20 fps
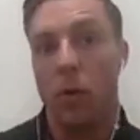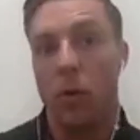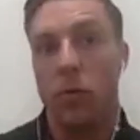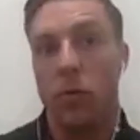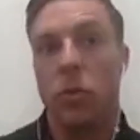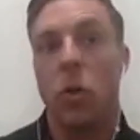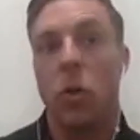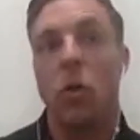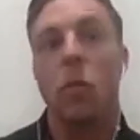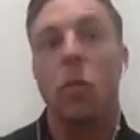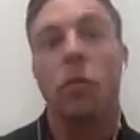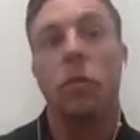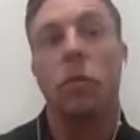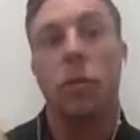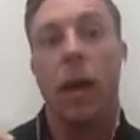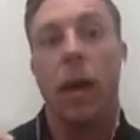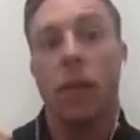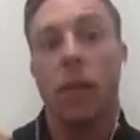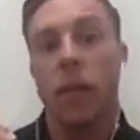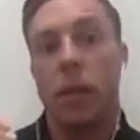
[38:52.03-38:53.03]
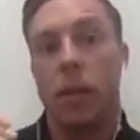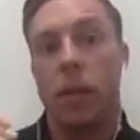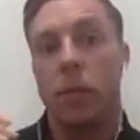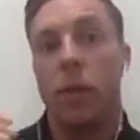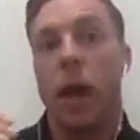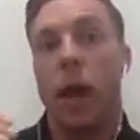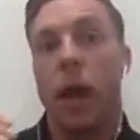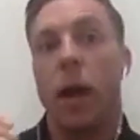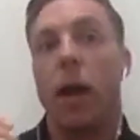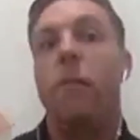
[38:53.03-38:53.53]
So now that you've
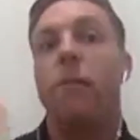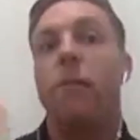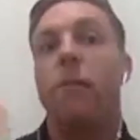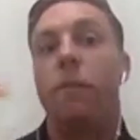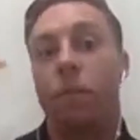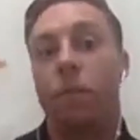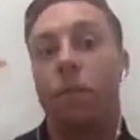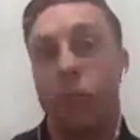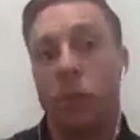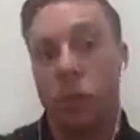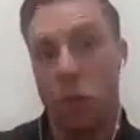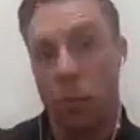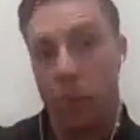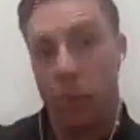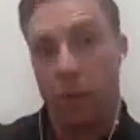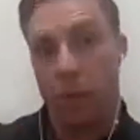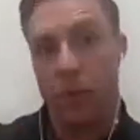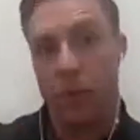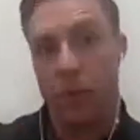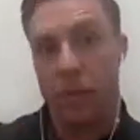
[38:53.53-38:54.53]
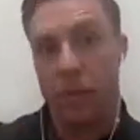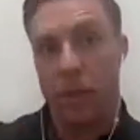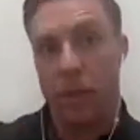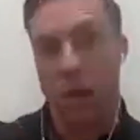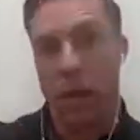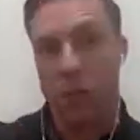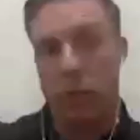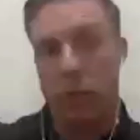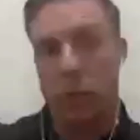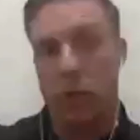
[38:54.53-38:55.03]
got a super
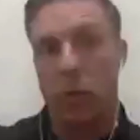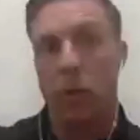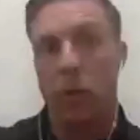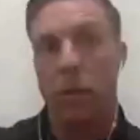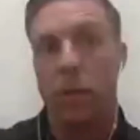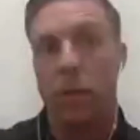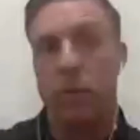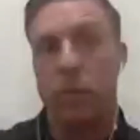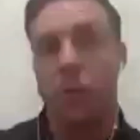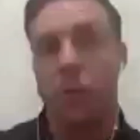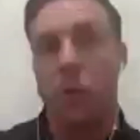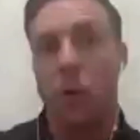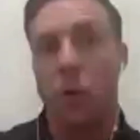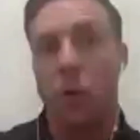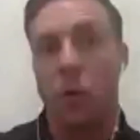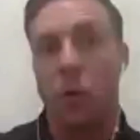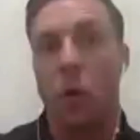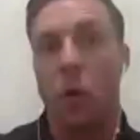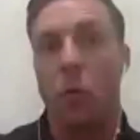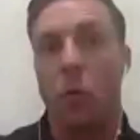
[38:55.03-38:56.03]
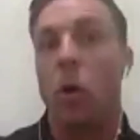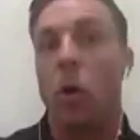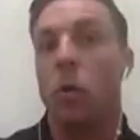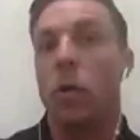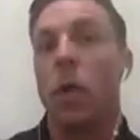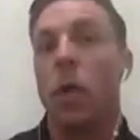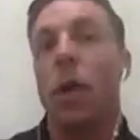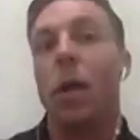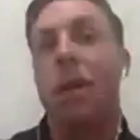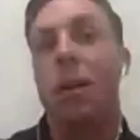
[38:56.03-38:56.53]
physiological release of growth hormone,
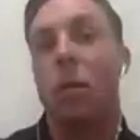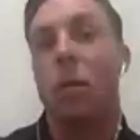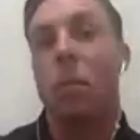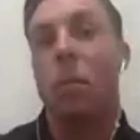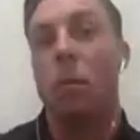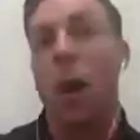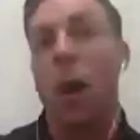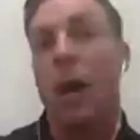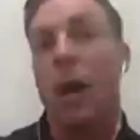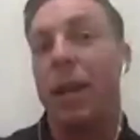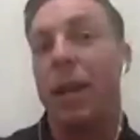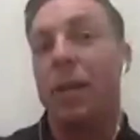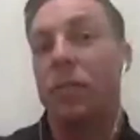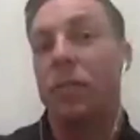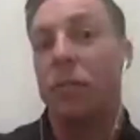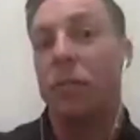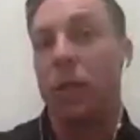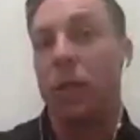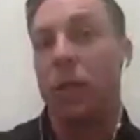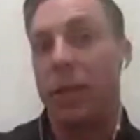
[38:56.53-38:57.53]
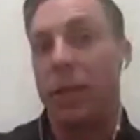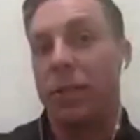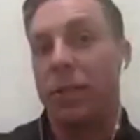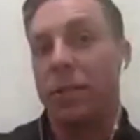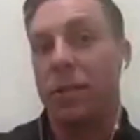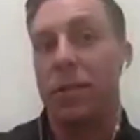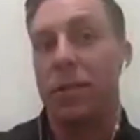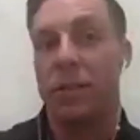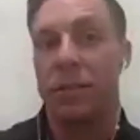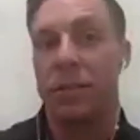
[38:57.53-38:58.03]
your body actually leads to
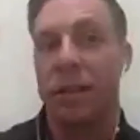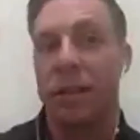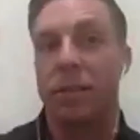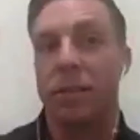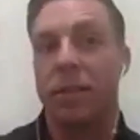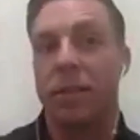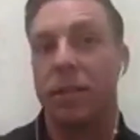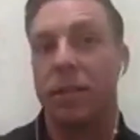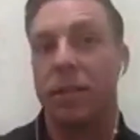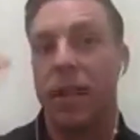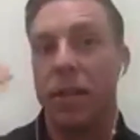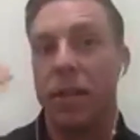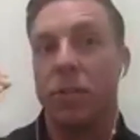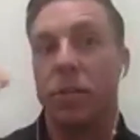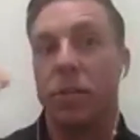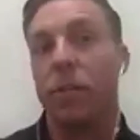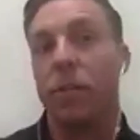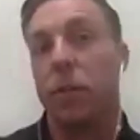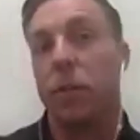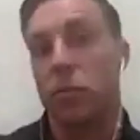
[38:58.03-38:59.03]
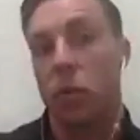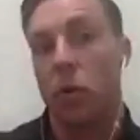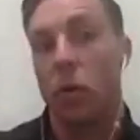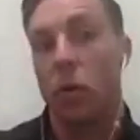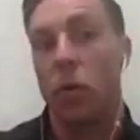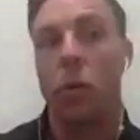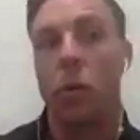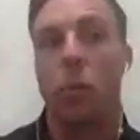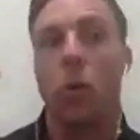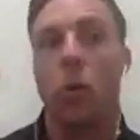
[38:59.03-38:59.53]
desensitization of those
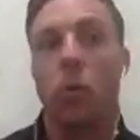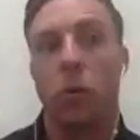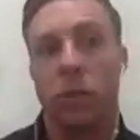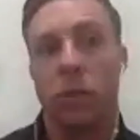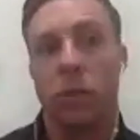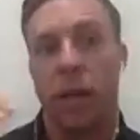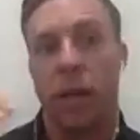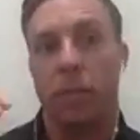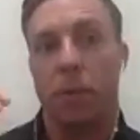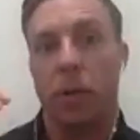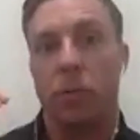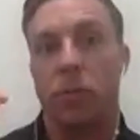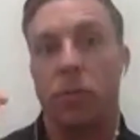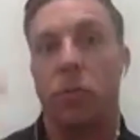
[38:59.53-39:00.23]
growth hormone receptors.